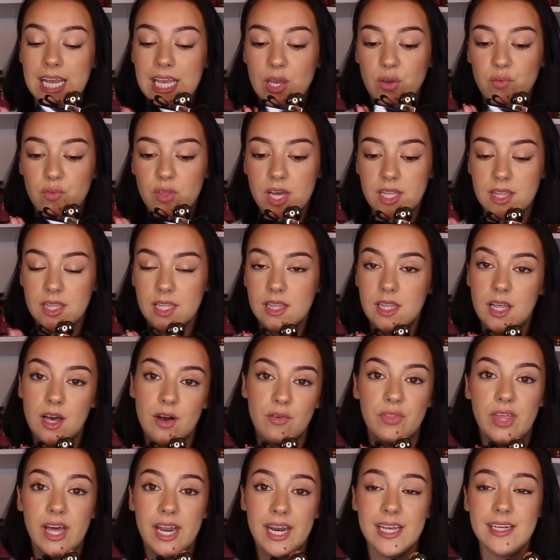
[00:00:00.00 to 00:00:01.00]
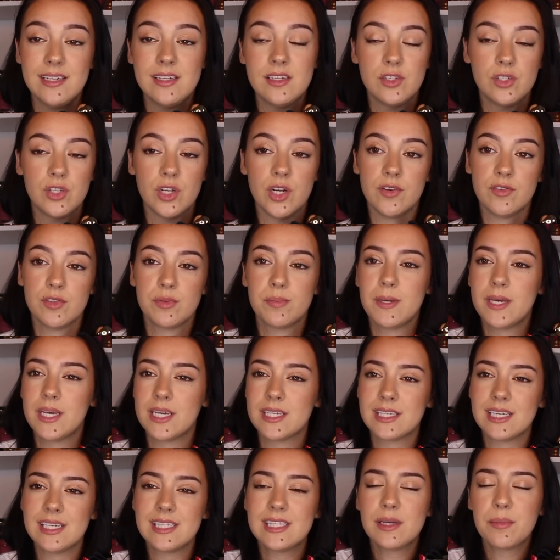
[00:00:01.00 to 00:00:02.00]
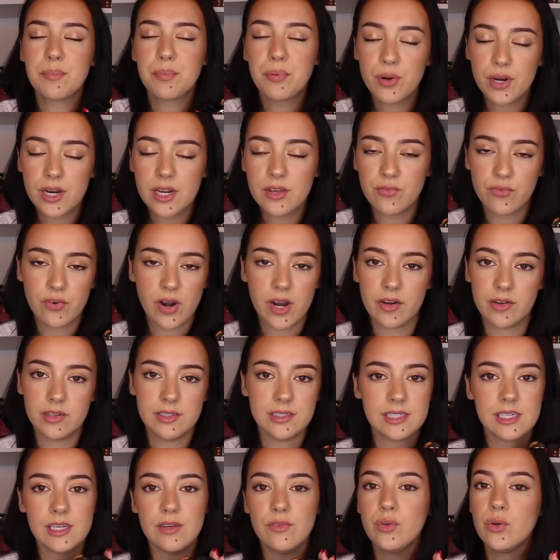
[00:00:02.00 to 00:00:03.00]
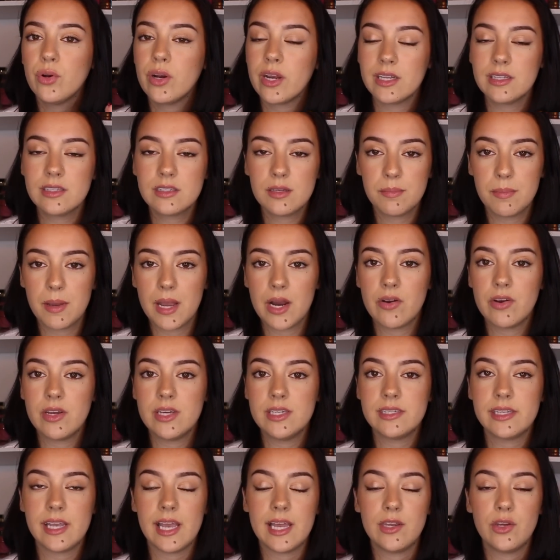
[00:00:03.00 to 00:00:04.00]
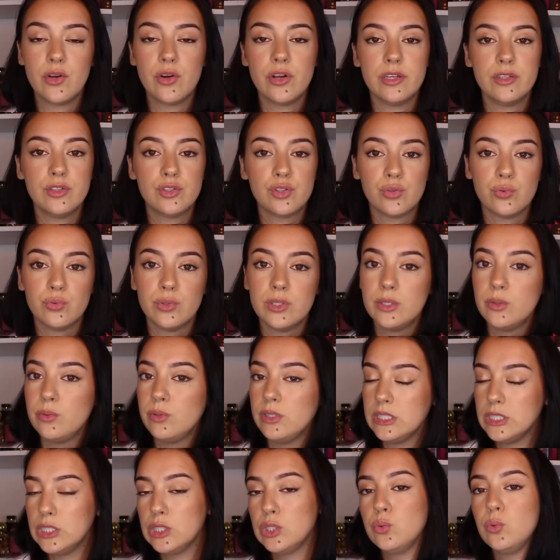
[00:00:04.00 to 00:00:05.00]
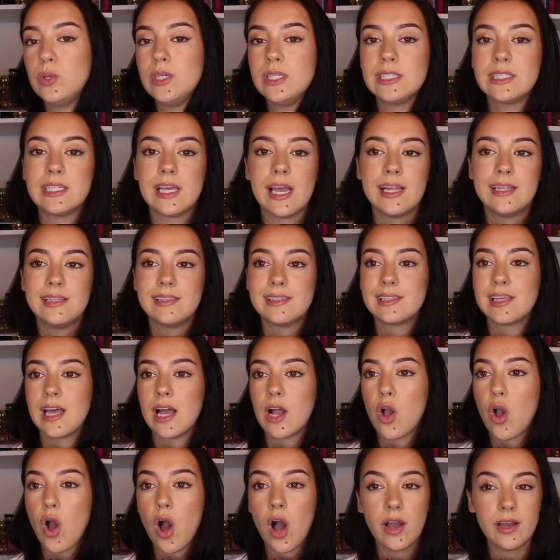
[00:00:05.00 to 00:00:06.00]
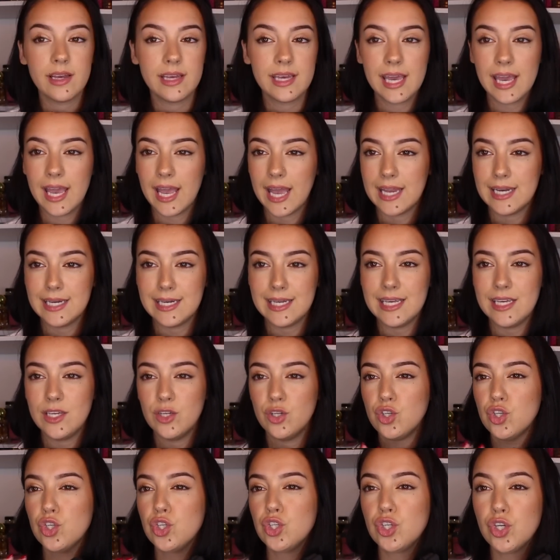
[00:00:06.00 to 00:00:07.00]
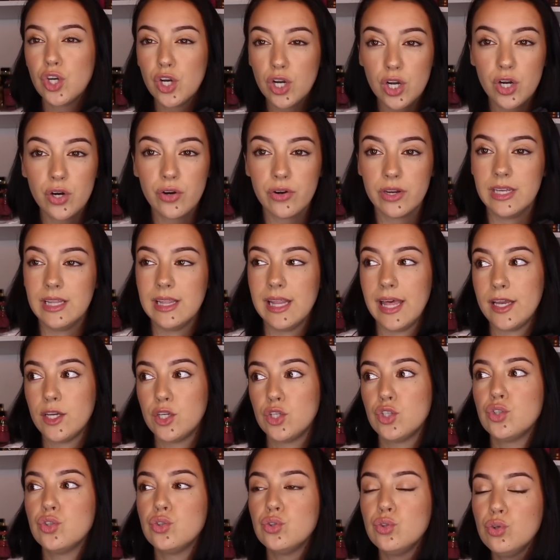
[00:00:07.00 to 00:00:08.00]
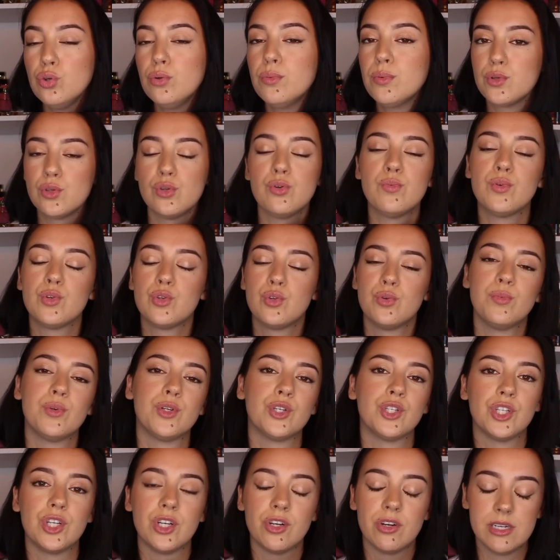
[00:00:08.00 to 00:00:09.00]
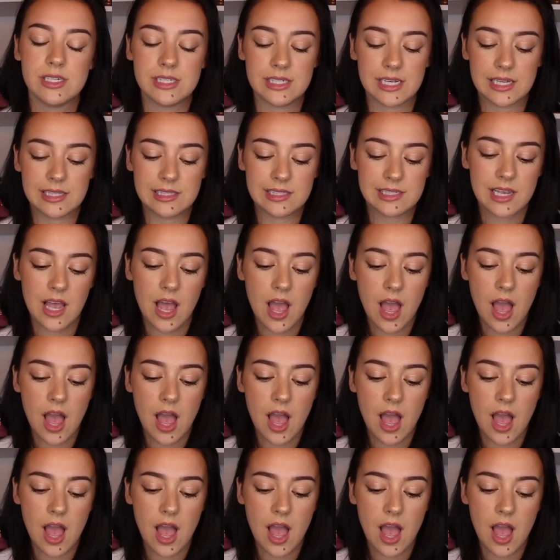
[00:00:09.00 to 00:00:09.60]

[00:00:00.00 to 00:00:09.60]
give that the love that it deserves because it's a pretty fragrance if you're into berries and you're into really really sweet scents cotton candy sugary like super super super sugary scents